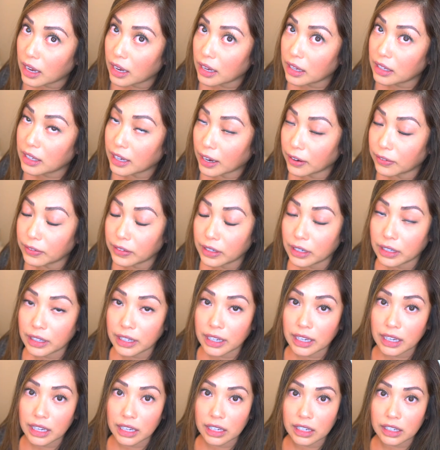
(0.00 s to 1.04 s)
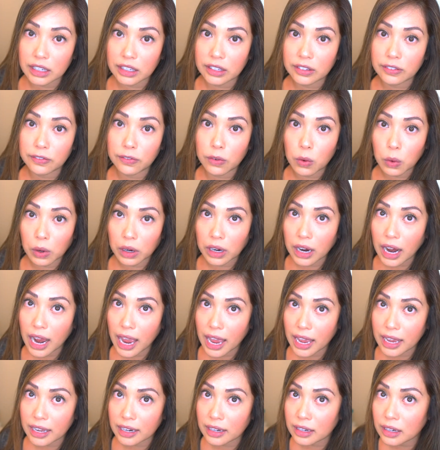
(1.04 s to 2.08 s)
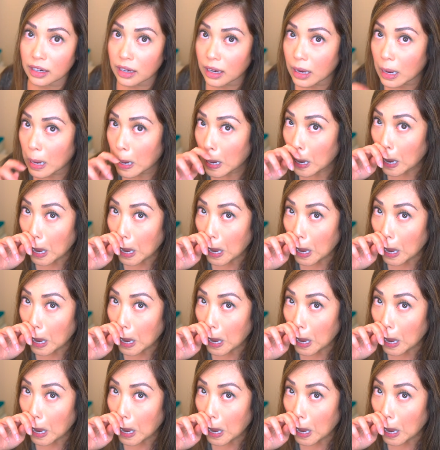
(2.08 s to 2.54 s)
definitely is 4N.